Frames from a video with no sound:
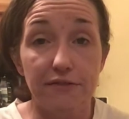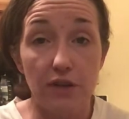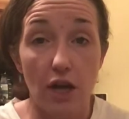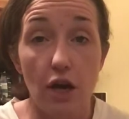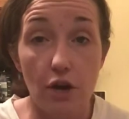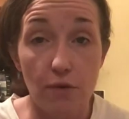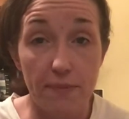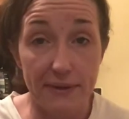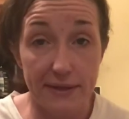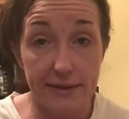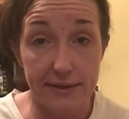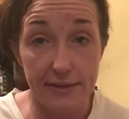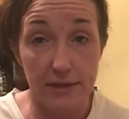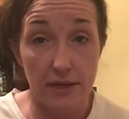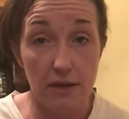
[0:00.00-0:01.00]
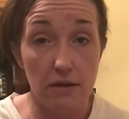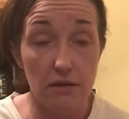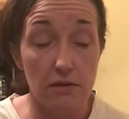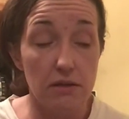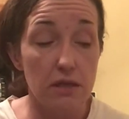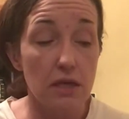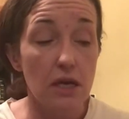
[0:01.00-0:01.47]
coping
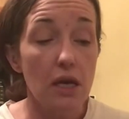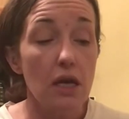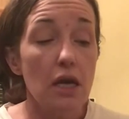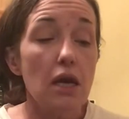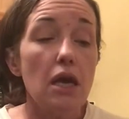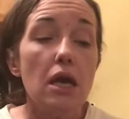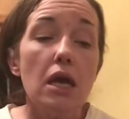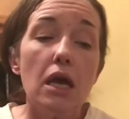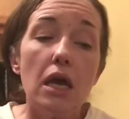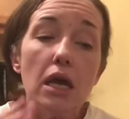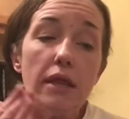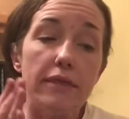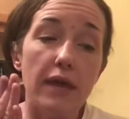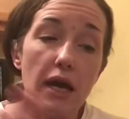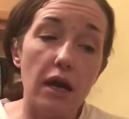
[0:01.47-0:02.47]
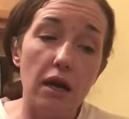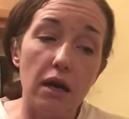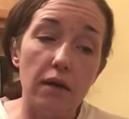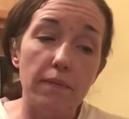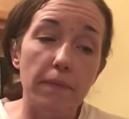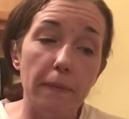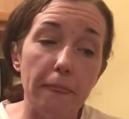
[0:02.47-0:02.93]
skills.
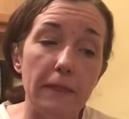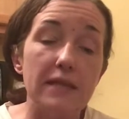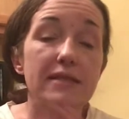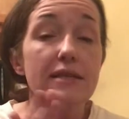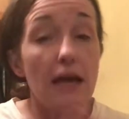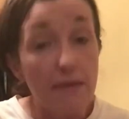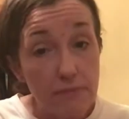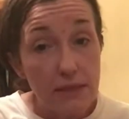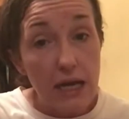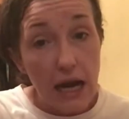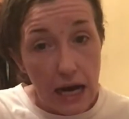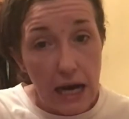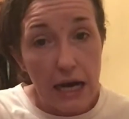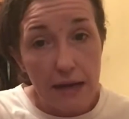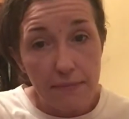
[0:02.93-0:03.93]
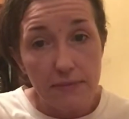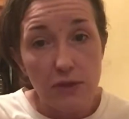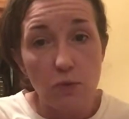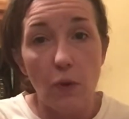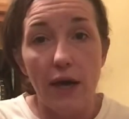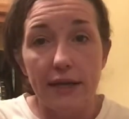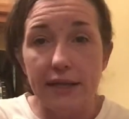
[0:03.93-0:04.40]
There sometimes
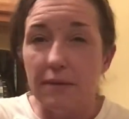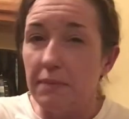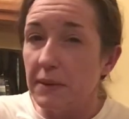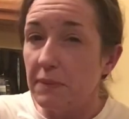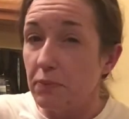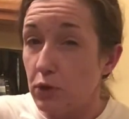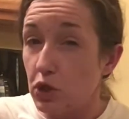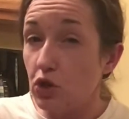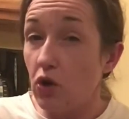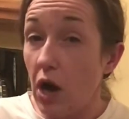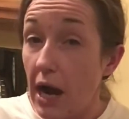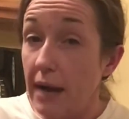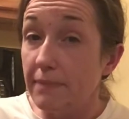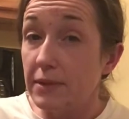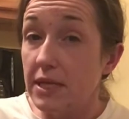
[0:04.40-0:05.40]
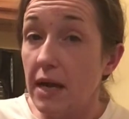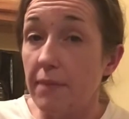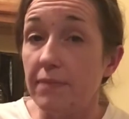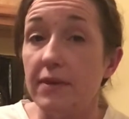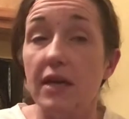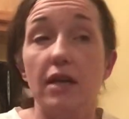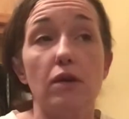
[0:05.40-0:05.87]
one can be prescribed
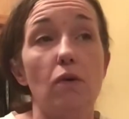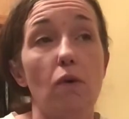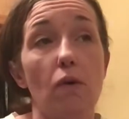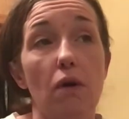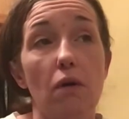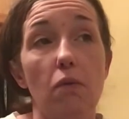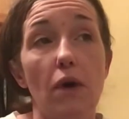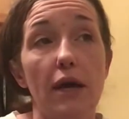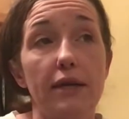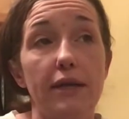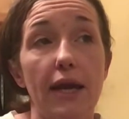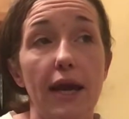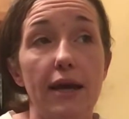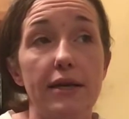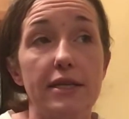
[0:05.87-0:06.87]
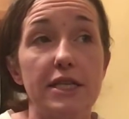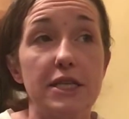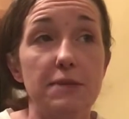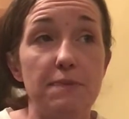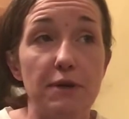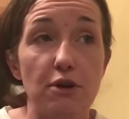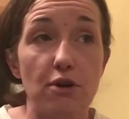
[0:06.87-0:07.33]
something or one can
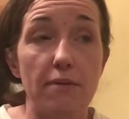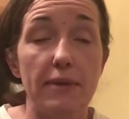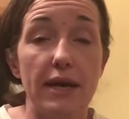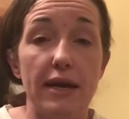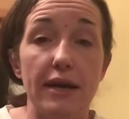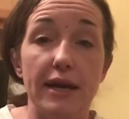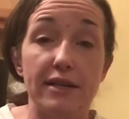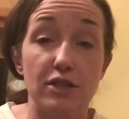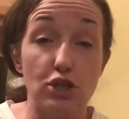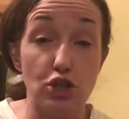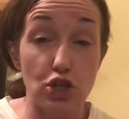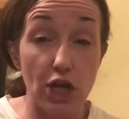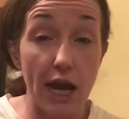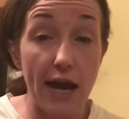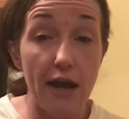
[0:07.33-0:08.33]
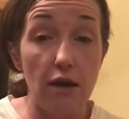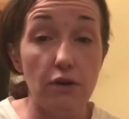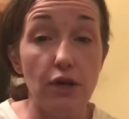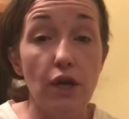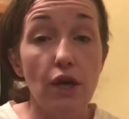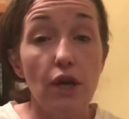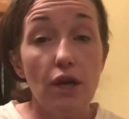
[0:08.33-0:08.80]
experiment as a child
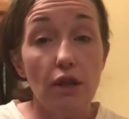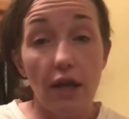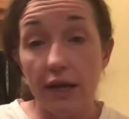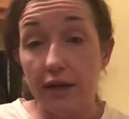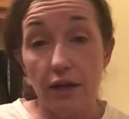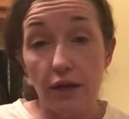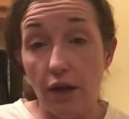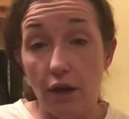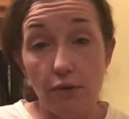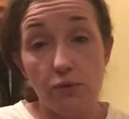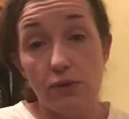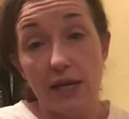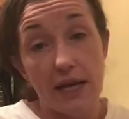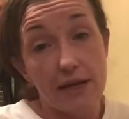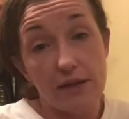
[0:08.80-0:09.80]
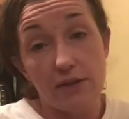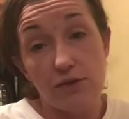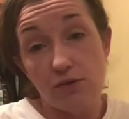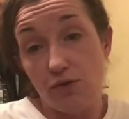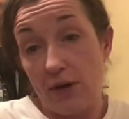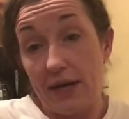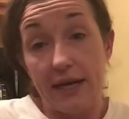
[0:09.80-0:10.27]
like you know take
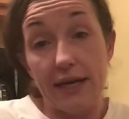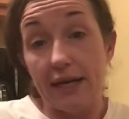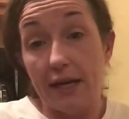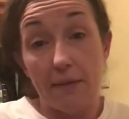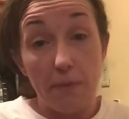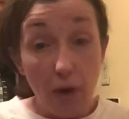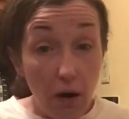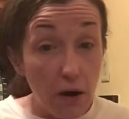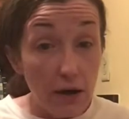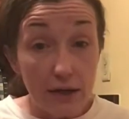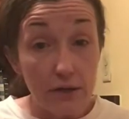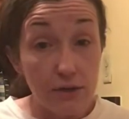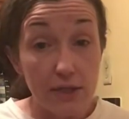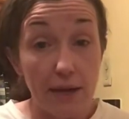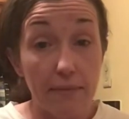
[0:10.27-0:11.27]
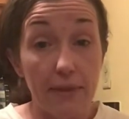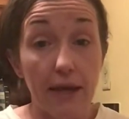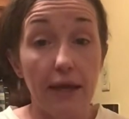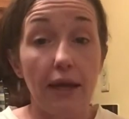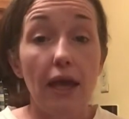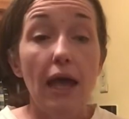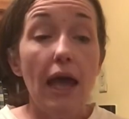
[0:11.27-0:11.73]
drinking at a party or
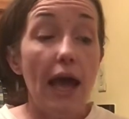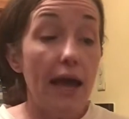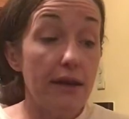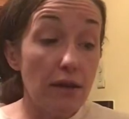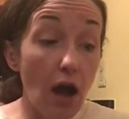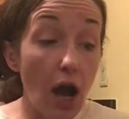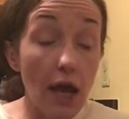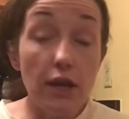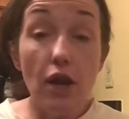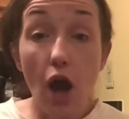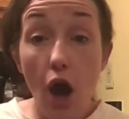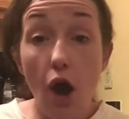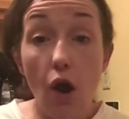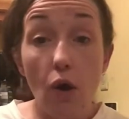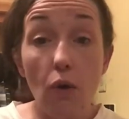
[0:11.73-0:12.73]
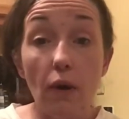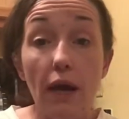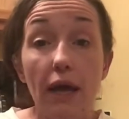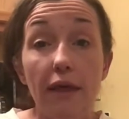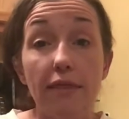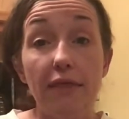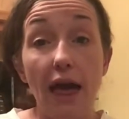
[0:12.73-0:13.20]
something and not know
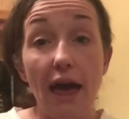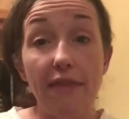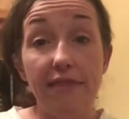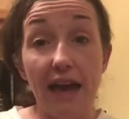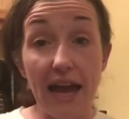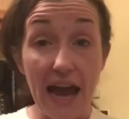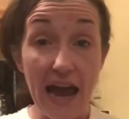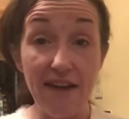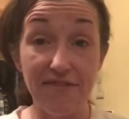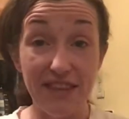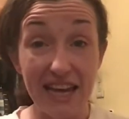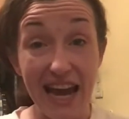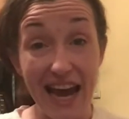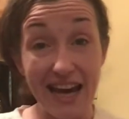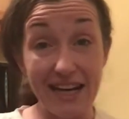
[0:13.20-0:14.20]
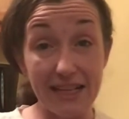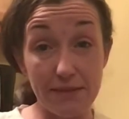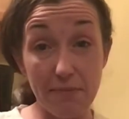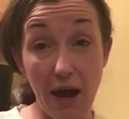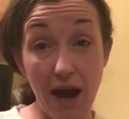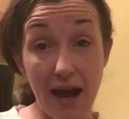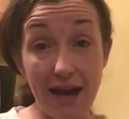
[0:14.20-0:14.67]
that they have the addict
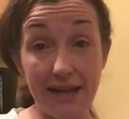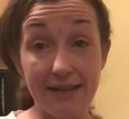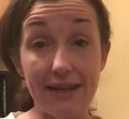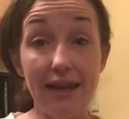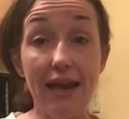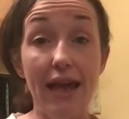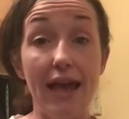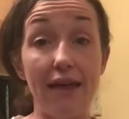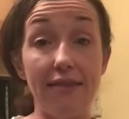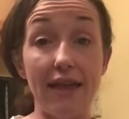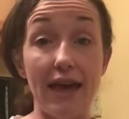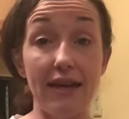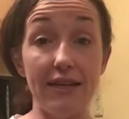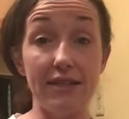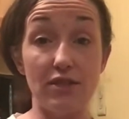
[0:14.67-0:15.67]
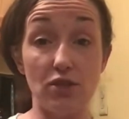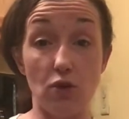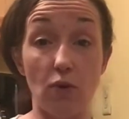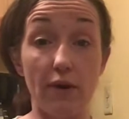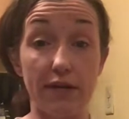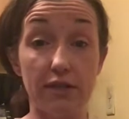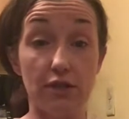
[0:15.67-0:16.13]
mind and that it's
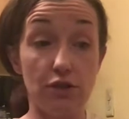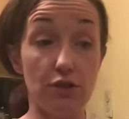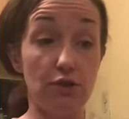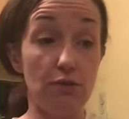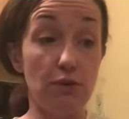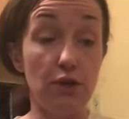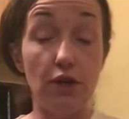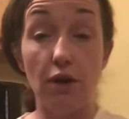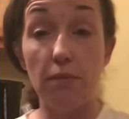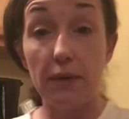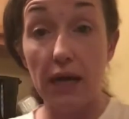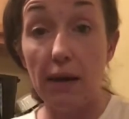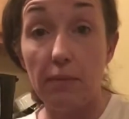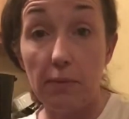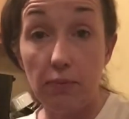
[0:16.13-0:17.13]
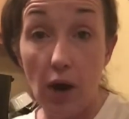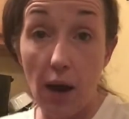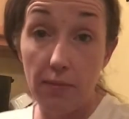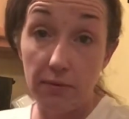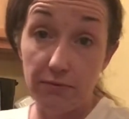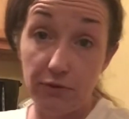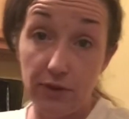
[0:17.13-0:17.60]
going to you know become a
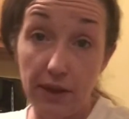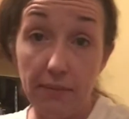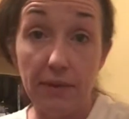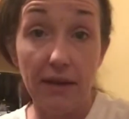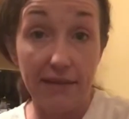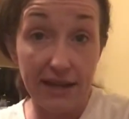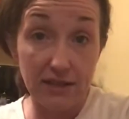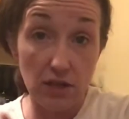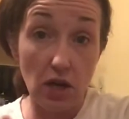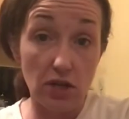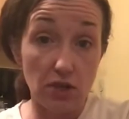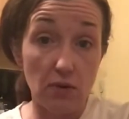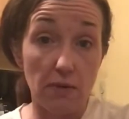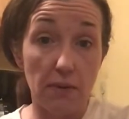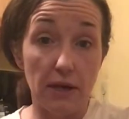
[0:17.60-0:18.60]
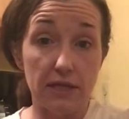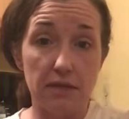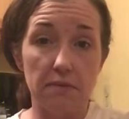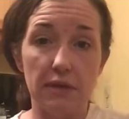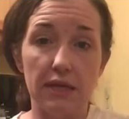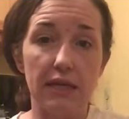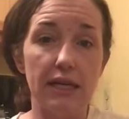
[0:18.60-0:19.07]
problem for them now that's also a
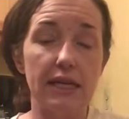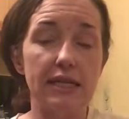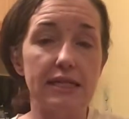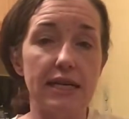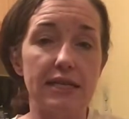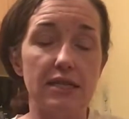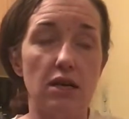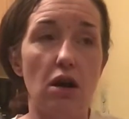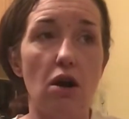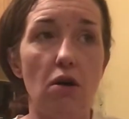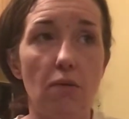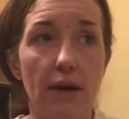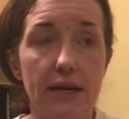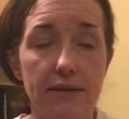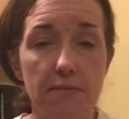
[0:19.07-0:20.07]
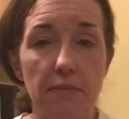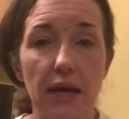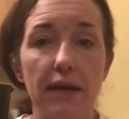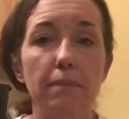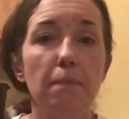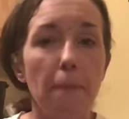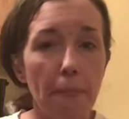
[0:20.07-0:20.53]
possibility it doesn't always
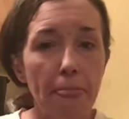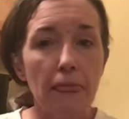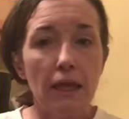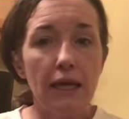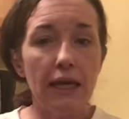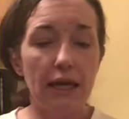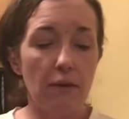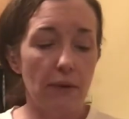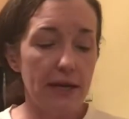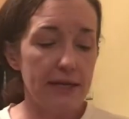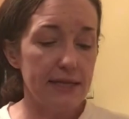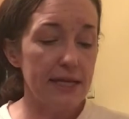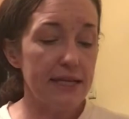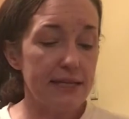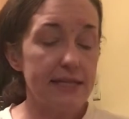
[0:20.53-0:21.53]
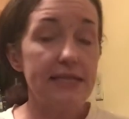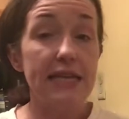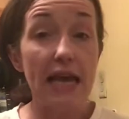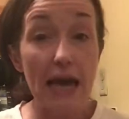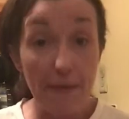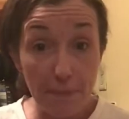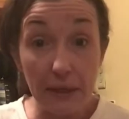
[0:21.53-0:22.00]
but anyways it's
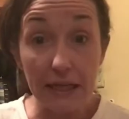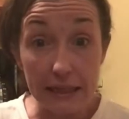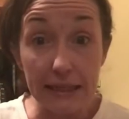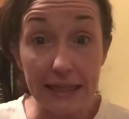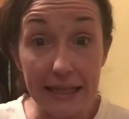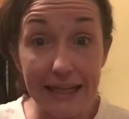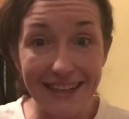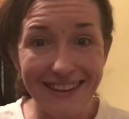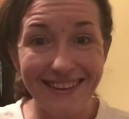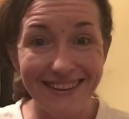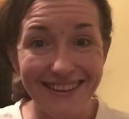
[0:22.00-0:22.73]
typically